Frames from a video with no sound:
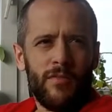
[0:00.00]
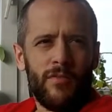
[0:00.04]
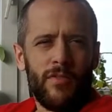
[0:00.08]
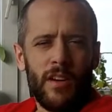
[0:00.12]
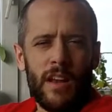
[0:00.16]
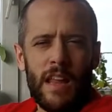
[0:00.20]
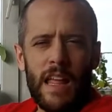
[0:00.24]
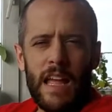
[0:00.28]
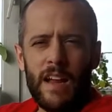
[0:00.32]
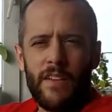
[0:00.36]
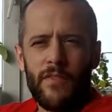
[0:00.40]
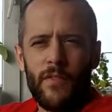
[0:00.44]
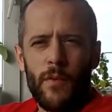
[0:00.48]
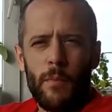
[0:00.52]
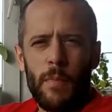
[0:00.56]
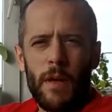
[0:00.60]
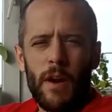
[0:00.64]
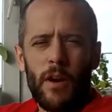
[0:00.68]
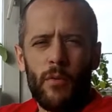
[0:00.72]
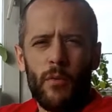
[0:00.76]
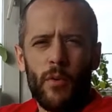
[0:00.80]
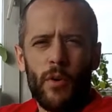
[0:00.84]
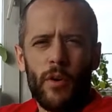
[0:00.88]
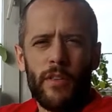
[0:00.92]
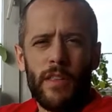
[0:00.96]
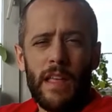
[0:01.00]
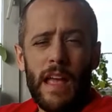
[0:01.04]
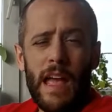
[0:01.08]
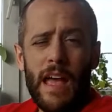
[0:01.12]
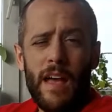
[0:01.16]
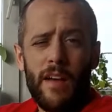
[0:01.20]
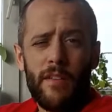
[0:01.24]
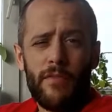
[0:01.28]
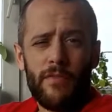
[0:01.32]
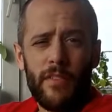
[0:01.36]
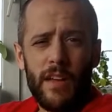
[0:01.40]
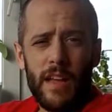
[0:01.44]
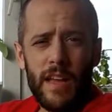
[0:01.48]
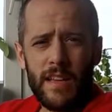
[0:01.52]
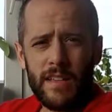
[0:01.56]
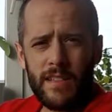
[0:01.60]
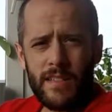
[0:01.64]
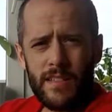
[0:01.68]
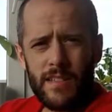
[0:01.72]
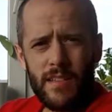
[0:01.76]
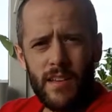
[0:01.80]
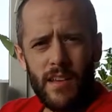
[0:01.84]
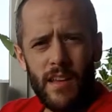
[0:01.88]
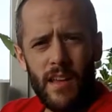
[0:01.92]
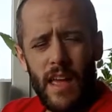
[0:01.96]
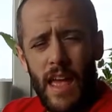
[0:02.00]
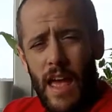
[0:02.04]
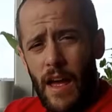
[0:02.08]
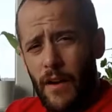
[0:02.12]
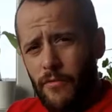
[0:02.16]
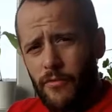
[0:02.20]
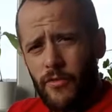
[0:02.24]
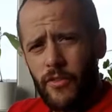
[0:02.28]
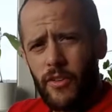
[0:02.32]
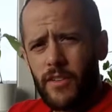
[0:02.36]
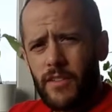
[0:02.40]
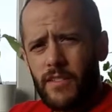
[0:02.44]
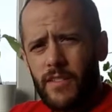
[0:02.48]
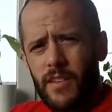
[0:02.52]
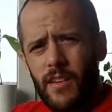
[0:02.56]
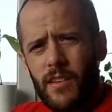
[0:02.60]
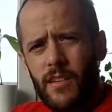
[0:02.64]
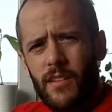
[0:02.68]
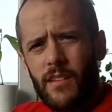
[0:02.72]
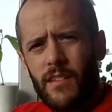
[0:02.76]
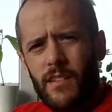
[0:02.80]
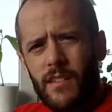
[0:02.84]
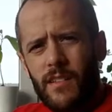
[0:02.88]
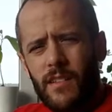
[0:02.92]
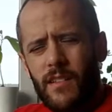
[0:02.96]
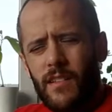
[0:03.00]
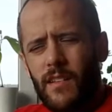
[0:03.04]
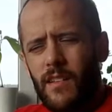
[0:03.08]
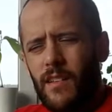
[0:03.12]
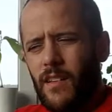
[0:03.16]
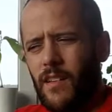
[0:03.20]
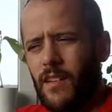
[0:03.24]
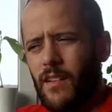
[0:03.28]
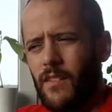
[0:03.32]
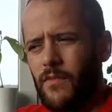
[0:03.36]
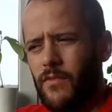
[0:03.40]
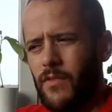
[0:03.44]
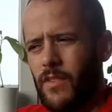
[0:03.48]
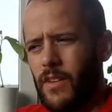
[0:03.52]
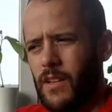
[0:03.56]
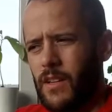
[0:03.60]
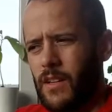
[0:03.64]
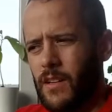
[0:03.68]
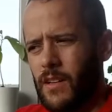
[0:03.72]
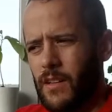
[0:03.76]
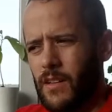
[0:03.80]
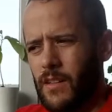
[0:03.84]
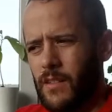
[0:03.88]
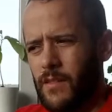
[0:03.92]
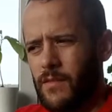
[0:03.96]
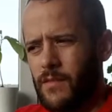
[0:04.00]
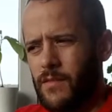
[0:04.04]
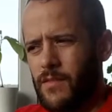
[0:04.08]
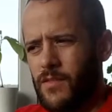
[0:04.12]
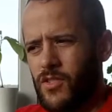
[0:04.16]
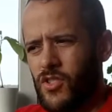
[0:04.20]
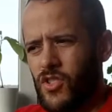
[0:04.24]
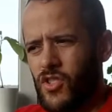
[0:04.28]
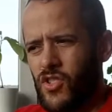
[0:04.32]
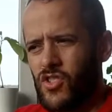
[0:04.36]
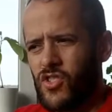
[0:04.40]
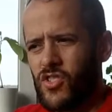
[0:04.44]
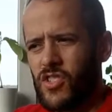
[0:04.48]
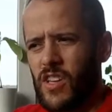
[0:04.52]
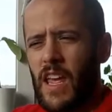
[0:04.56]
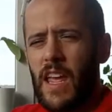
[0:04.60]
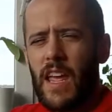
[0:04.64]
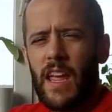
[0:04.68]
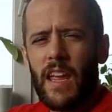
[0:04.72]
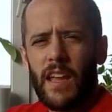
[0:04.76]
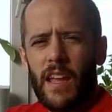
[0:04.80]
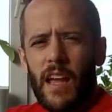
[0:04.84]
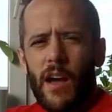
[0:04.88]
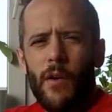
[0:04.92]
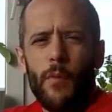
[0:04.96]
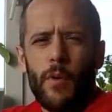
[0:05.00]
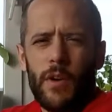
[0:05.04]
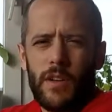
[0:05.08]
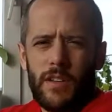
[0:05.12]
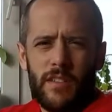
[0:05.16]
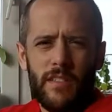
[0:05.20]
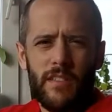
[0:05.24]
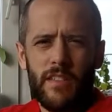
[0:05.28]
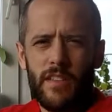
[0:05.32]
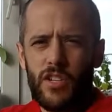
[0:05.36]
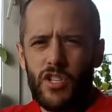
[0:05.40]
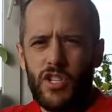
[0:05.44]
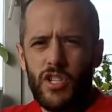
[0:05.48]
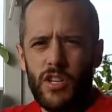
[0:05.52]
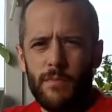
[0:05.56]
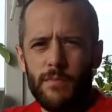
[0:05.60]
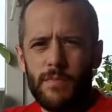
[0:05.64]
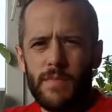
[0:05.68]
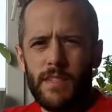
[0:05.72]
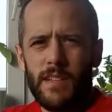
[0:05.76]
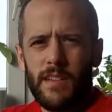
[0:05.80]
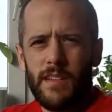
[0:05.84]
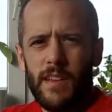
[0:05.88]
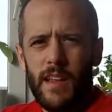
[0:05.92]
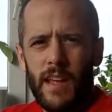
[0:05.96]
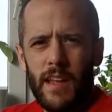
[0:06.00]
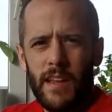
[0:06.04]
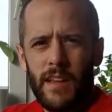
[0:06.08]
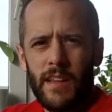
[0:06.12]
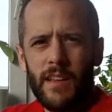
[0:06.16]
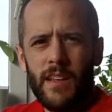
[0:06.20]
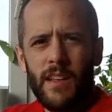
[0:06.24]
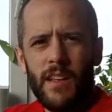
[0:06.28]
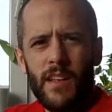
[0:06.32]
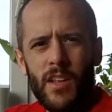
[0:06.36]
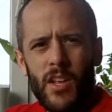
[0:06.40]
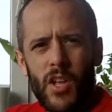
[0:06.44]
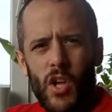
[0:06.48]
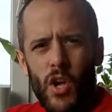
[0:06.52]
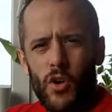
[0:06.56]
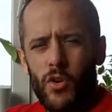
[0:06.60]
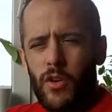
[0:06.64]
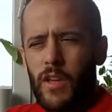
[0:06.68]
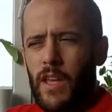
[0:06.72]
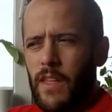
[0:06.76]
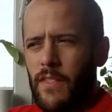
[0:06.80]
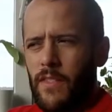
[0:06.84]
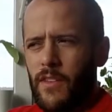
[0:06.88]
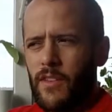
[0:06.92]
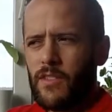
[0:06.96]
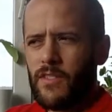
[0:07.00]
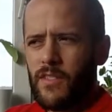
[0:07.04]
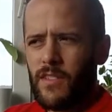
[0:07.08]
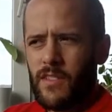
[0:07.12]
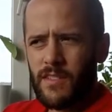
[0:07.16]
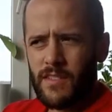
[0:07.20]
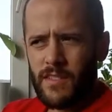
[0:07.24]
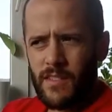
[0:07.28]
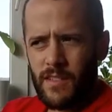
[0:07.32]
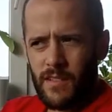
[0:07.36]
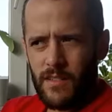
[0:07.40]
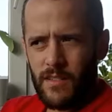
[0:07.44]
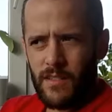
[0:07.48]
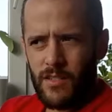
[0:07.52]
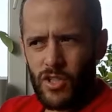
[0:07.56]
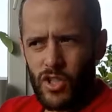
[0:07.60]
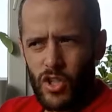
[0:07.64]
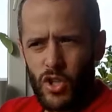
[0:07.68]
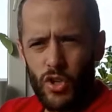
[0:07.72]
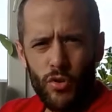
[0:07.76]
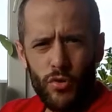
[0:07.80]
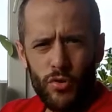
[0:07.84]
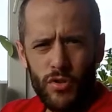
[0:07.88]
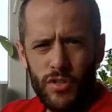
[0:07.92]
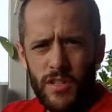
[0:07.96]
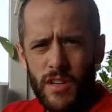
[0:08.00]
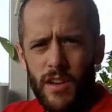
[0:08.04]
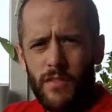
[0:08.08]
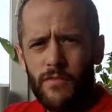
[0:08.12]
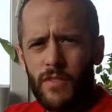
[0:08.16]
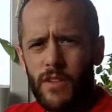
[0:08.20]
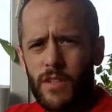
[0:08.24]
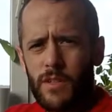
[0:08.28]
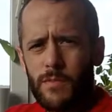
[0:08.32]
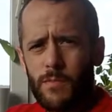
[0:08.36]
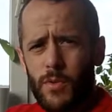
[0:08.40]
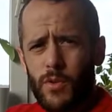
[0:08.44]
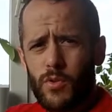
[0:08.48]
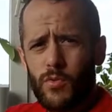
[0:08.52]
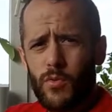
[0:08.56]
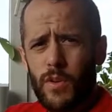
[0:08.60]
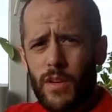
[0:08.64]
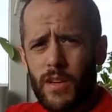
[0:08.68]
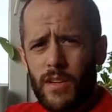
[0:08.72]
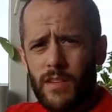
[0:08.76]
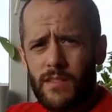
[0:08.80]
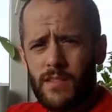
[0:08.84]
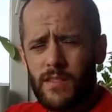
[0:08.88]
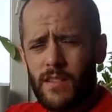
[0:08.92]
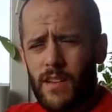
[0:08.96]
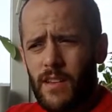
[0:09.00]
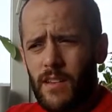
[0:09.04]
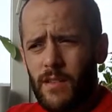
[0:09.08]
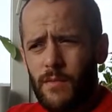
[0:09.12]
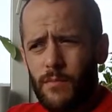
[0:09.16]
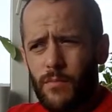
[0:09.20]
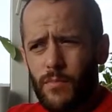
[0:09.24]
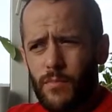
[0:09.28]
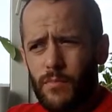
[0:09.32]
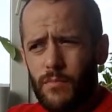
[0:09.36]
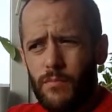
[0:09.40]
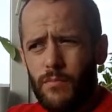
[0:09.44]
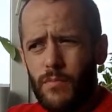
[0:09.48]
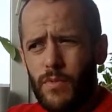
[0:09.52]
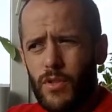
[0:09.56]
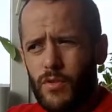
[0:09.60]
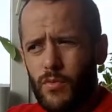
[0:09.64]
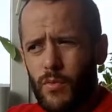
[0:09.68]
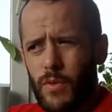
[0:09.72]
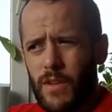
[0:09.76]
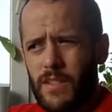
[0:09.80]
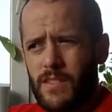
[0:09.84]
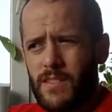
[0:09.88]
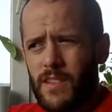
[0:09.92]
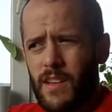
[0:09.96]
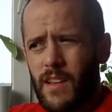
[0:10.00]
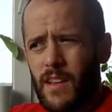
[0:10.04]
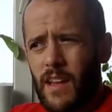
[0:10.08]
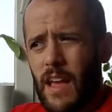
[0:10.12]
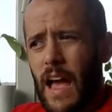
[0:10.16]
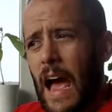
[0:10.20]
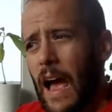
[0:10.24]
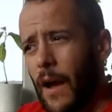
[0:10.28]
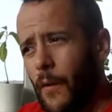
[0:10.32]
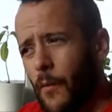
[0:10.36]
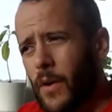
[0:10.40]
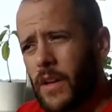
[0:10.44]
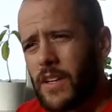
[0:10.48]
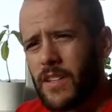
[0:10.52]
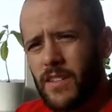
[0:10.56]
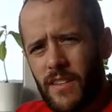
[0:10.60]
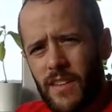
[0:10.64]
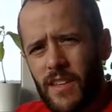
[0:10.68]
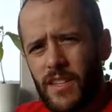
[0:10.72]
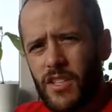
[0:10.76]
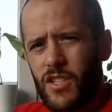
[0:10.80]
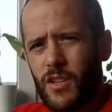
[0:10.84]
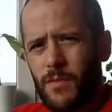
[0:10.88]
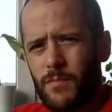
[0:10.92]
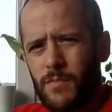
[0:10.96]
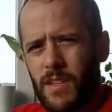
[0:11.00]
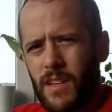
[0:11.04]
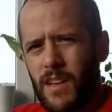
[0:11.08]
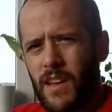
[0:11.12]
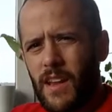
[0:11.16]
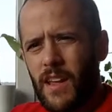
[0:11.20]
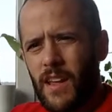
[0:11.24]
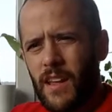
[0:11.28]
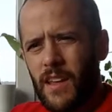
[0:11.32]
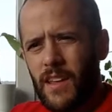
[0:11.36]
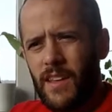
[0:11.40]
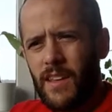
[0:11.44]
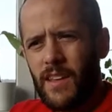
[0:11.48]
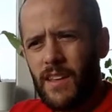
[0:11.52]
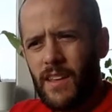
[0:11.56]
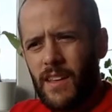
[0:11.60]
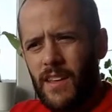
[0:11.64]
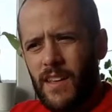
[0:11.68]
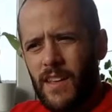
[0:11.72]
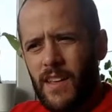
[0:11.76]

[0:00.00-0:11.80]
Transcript: for lack of a better word, the half-ass effort of just saying I went to the gym today. Okay, there's a huge difference between saying I went to the gym today